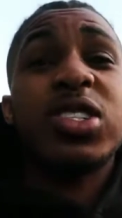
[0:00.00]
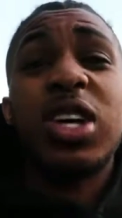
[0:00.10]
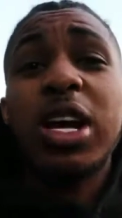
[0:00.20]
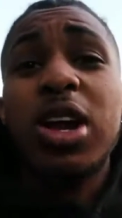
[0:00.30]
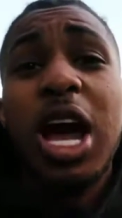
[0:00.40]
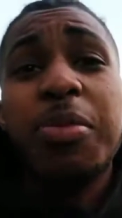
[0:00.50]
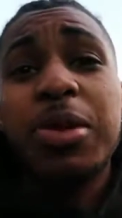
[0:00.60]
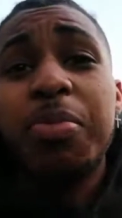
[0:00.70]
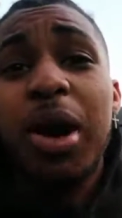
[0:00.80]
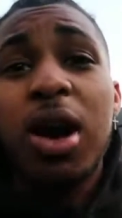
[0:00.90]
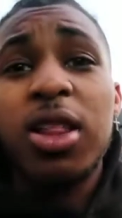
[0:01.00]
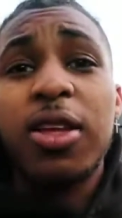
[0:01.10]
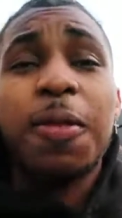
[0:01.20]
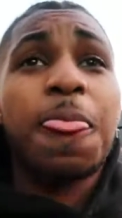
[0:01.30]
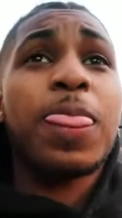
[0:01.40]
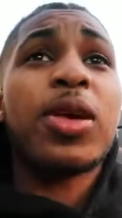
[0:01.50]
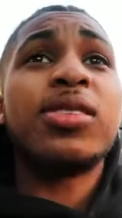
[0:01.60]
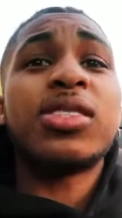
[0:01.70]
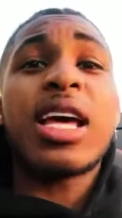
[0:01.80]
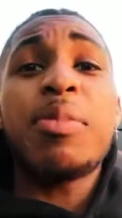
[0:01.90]
Y'all know I be balling. You know
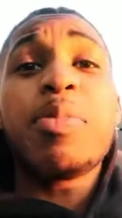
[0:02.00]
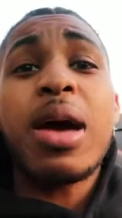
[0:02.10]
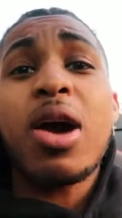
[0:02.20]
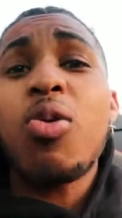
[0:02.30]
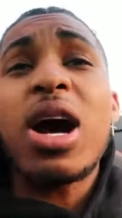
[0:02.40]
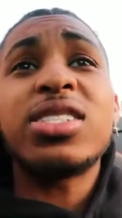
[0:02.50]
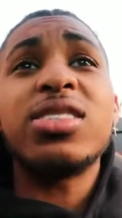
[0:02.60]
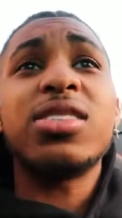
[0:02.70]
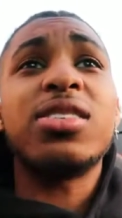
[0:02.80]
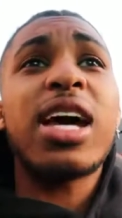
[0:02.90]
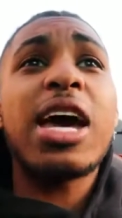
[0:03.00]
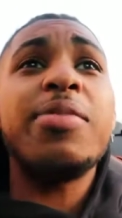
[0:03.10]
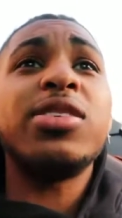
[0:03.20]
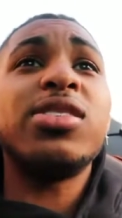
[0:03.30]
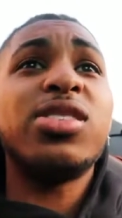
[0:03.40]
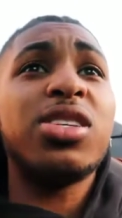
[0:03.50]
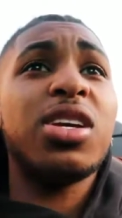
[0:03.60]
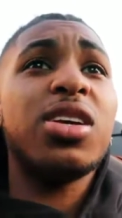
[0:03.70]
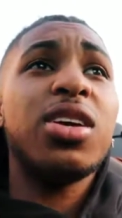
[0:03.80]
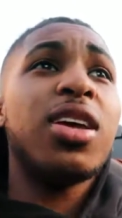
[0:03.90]
what I'm saying? I've been buying watches and diamonds and
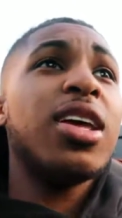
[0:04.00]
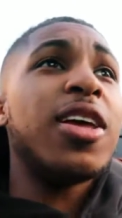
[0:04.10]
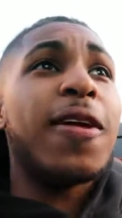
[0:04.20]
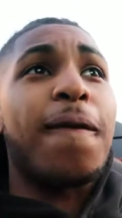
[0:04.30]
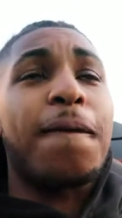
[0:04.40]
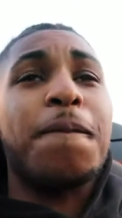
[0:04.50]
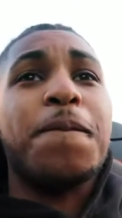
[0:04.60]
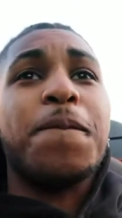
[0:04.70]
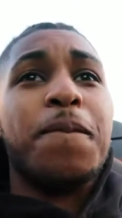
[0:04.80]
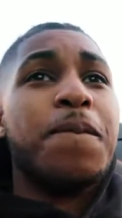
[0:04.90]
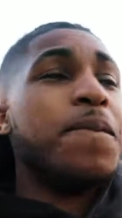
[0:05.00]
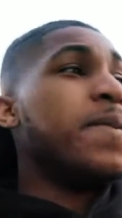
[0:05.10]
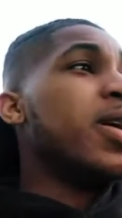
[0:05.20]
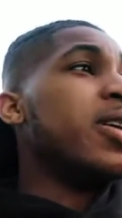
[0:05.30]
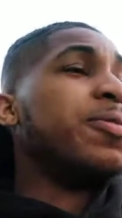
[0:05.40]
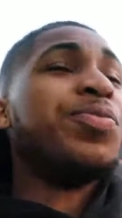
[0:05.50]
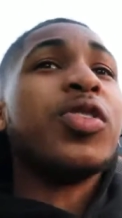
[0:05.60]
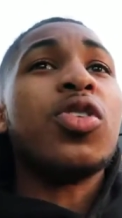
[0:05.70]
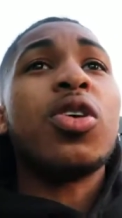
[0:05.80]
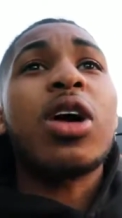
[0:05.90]
shit. But,
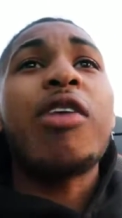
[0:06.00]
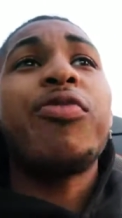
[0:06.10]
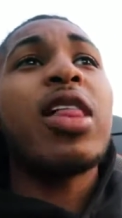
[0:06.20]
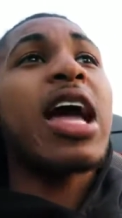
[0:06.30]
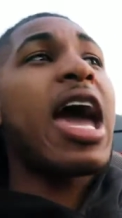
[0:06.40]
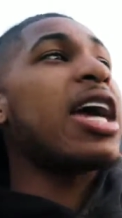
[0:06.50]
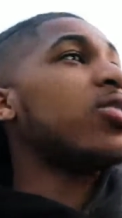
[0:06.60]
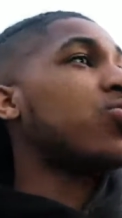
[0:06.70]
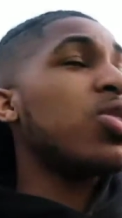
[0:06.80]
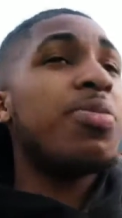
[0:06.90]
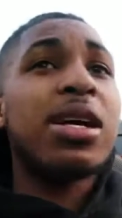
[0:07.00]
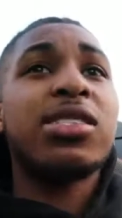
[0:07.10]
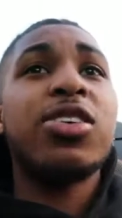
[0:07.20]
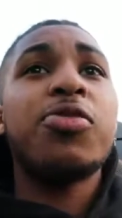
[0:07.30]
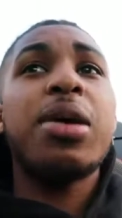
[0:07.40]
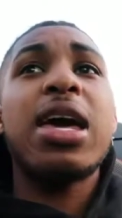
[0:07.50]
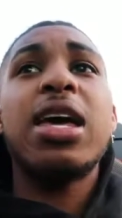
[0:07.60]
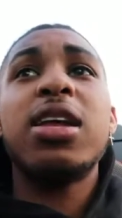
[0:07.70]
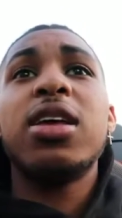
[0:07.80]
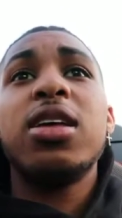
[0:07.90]
you know, I feel like I had to treat myself,
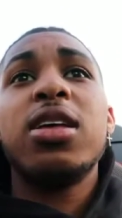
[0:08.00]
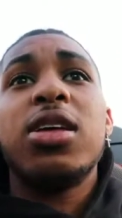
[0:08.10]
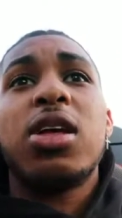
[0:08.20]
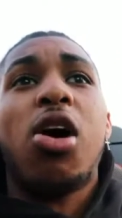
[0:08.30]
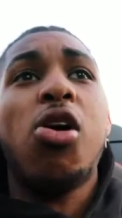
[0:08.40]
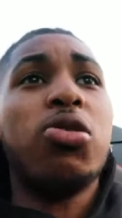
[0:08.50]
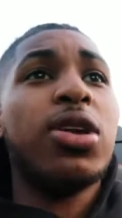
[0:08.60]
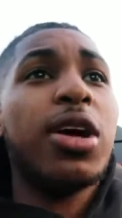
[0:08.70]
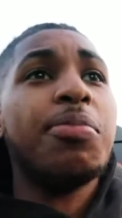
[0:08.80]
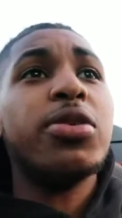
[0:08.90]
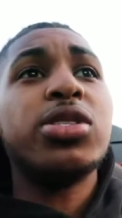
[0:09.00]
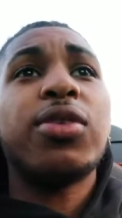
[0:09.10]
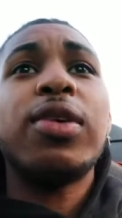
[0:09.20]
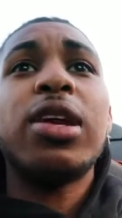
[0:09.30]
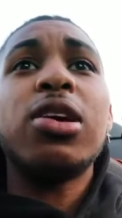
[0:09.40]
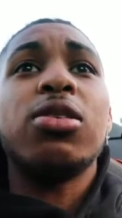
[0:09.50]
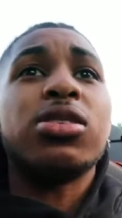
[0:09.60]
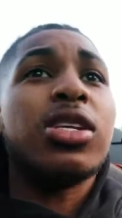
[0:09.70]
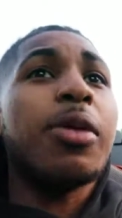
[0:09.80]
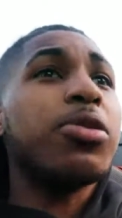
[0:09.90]
man. Hold Up Music Video
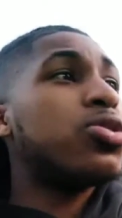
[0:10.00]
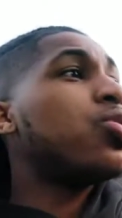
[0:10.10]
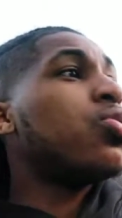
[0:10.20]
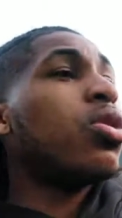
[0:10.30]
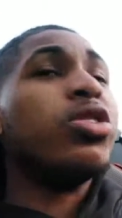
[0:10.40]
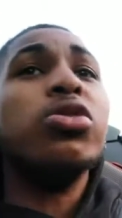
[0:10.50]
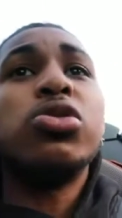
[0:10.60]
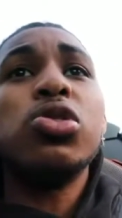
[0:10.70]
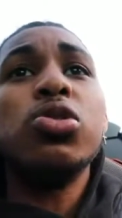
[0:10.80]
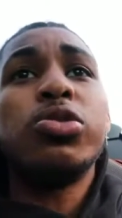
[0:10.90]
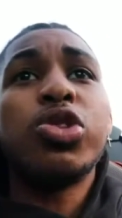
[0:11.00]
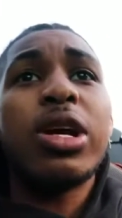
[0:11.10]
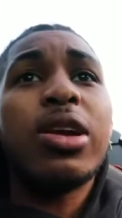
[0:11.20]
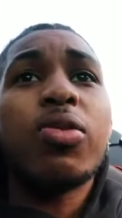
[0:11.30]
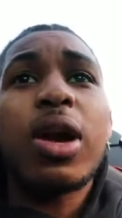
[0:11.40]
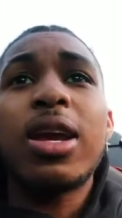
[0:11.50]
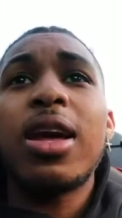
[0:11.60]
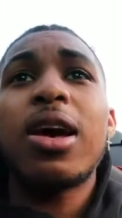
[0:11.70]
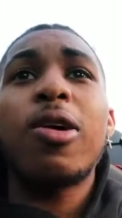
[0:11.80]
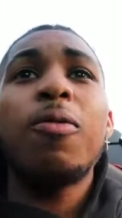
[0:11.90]
is number two on YouTube, trending right
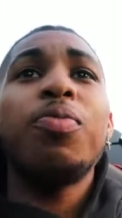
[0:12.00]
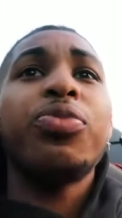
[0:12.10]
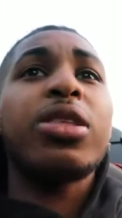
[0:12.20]
now.